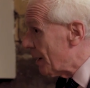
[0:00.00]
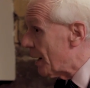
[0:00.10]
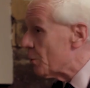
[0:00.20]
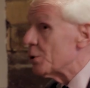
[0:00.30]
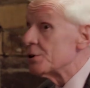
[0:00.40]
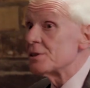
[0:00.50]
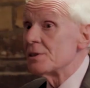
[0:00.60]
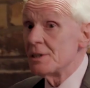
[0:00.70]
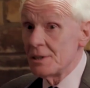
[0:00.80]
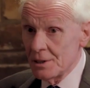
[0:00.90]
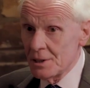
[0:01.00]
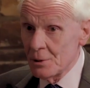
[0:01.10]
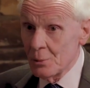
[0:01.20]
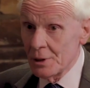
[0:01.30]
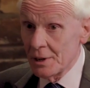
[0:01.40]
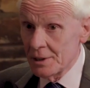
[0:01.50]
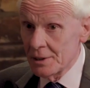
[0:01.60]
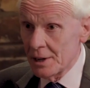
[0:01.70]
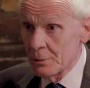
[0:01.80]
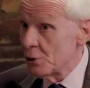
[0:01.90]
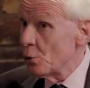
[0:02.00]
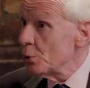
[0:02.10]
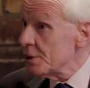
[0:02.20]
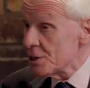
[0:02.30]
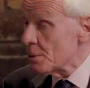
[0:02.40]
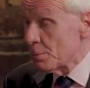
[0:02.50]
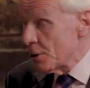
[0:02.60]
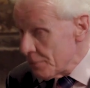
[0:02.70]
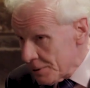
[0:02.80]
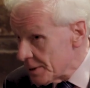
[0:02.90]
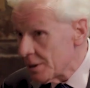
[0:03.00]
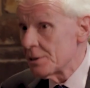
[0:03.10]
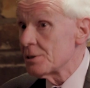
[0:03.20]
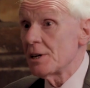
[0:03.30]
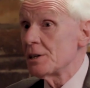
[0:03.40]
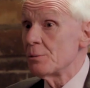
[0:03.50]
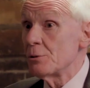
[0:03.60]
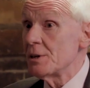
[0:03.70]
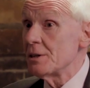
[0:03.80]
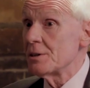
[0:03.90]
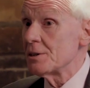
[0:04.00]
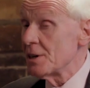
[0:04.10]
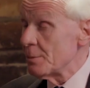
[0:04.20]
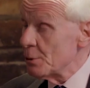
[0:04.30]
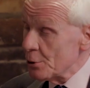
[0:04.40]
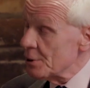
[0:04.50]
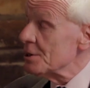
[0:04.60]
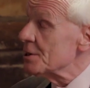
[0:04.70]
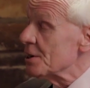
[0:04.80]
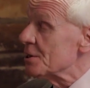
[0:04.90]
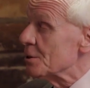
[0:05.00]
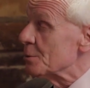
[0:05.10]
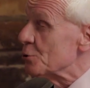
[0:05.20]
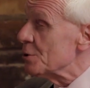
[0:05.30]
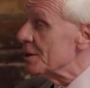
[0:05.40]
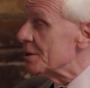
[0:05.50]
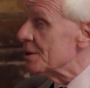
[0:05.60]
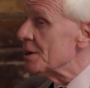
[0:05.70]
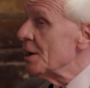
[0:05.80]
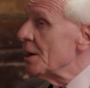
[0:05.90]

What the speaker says: I want dignity when I die. All these are perfectly understandable reasons, and I'm not criticizing them as reasons.